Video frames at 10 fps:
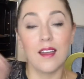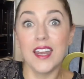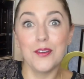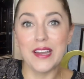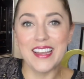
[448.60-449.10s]

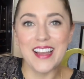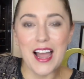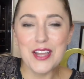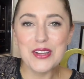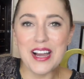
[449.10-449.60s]
Anyway,
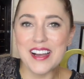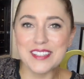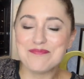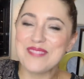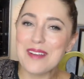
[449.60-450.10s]

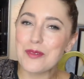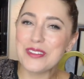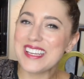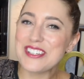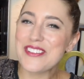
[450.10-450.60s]
I
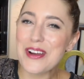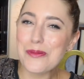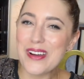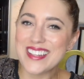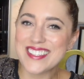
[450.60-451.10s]
only had to do
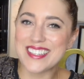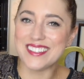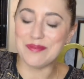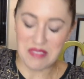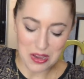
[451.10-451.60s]
that once
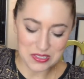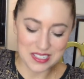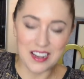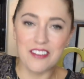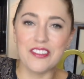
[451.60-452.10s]
and that
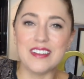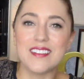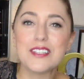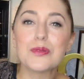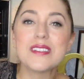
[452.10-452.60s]
was enough,
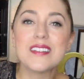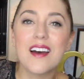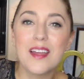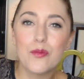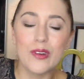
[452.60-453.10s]
and this was the
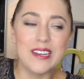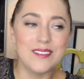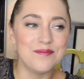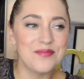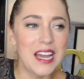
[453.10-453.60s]
time
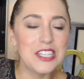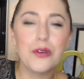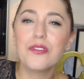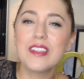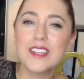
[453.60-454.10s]
when I
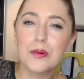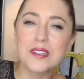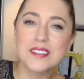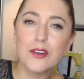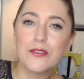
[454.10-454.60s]
don't think there
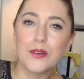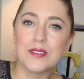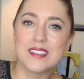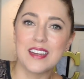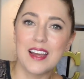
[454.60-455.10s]
were cell
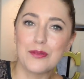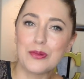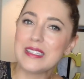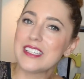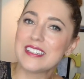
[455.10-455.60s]
phones that had
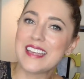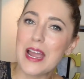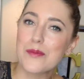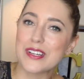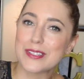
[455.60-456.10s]
really good
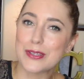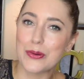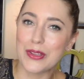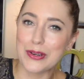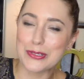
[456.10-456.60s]
cameras,
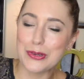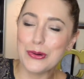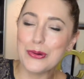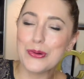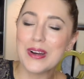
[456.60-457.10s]
so there's
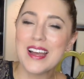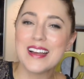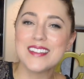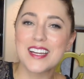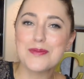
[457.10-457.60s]
no
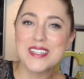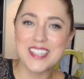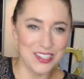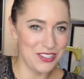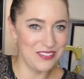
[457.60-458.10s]

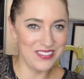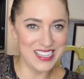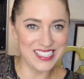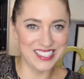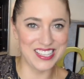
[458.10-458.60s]
documentation of
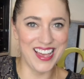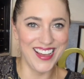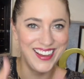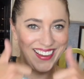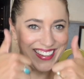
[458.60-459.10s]
this.
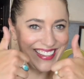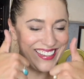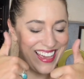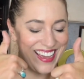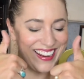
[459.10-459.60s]

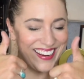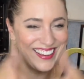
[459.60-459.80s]
Yay.